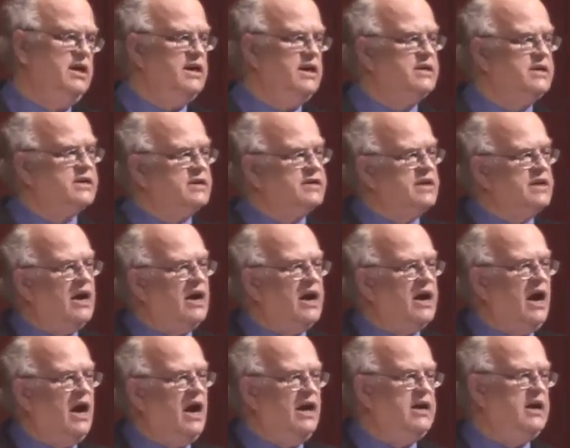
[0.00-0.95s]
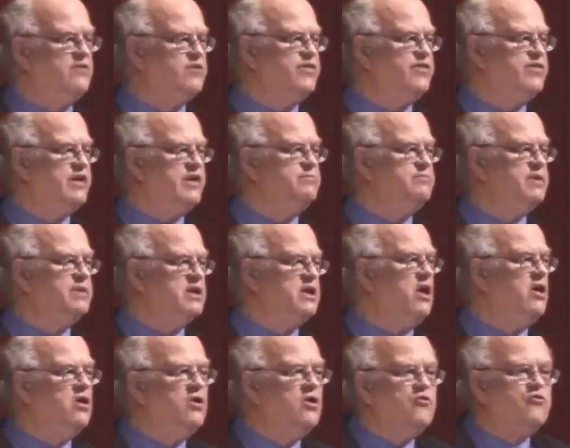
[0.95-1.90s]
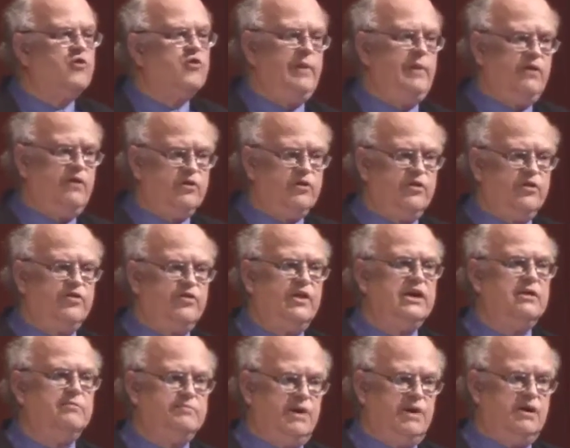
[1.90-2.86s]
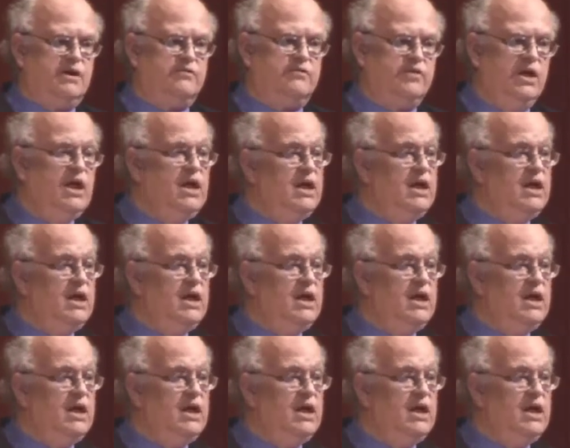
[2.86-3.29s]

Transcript: It does not hide everything below from everything above.